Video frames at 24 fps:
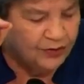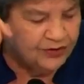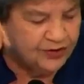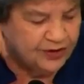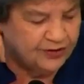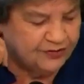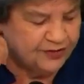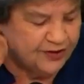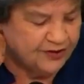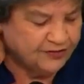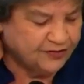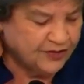
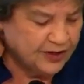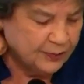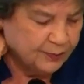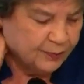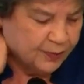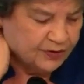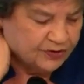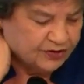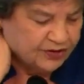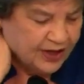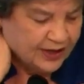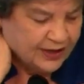the
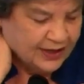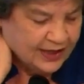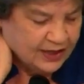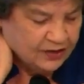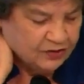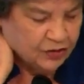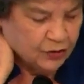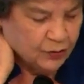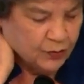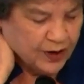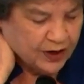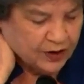15%
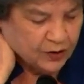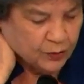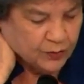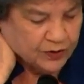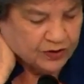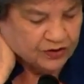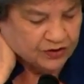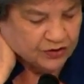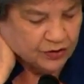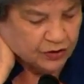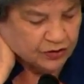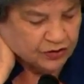indirect
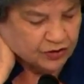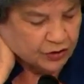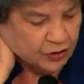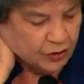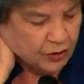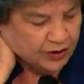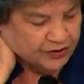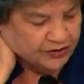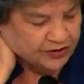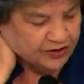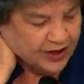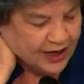research
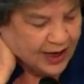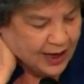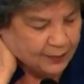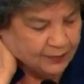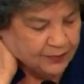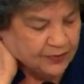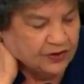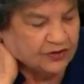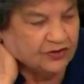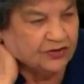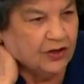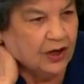cost
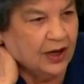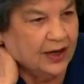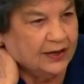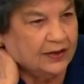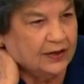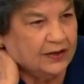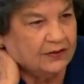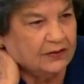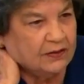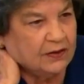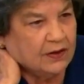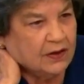cap
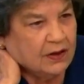decided?